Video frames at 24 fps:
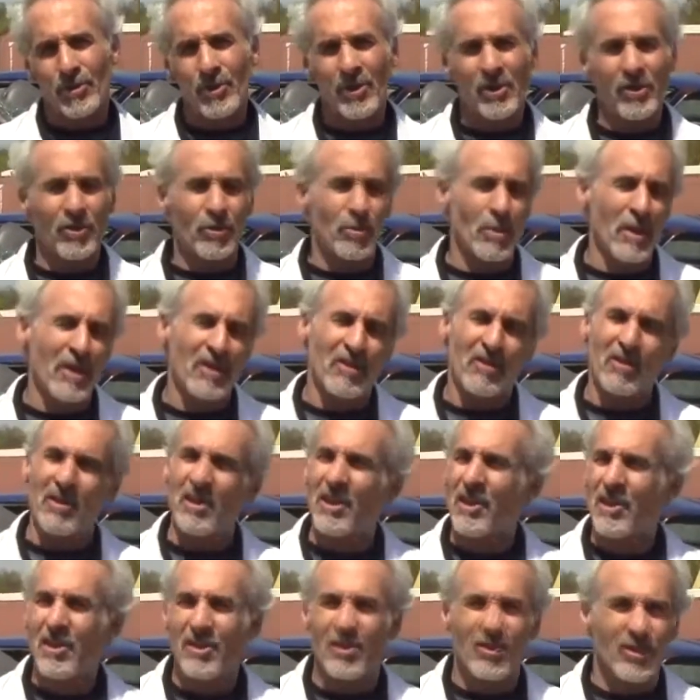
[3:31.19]
You can spend as
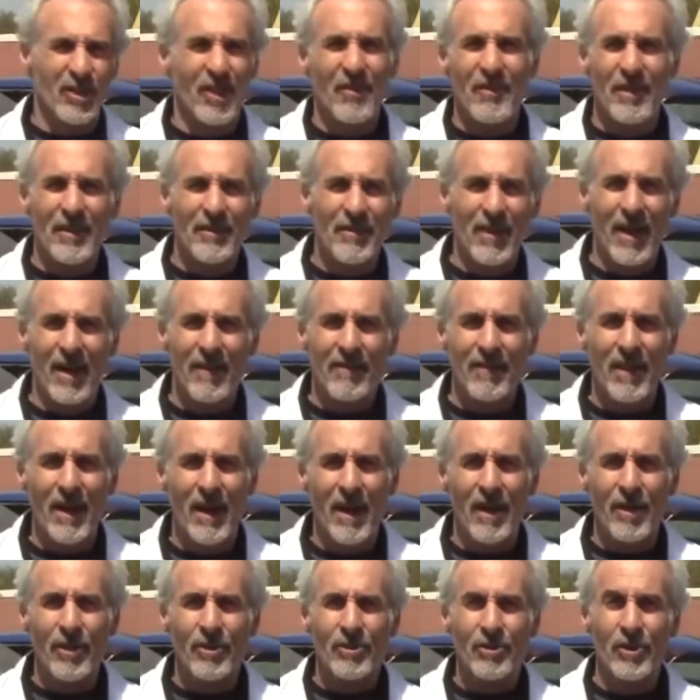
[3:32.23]
little as
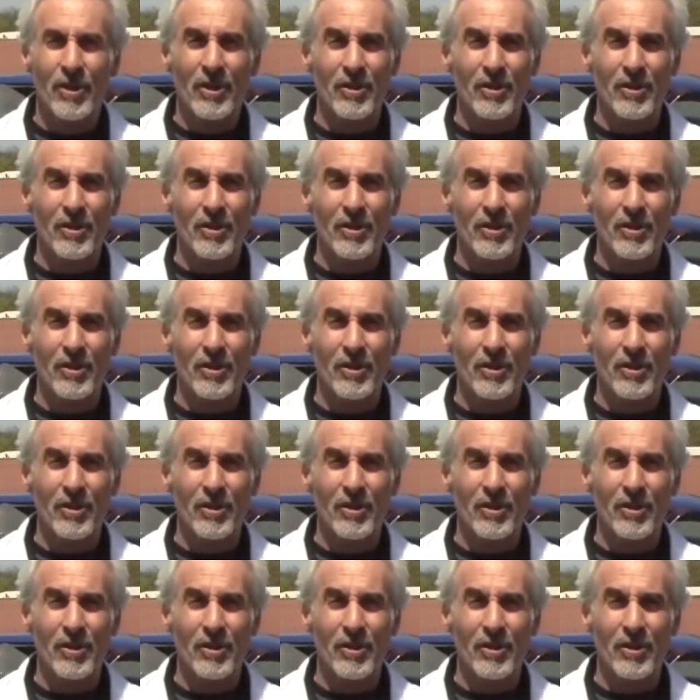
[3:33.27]
$75,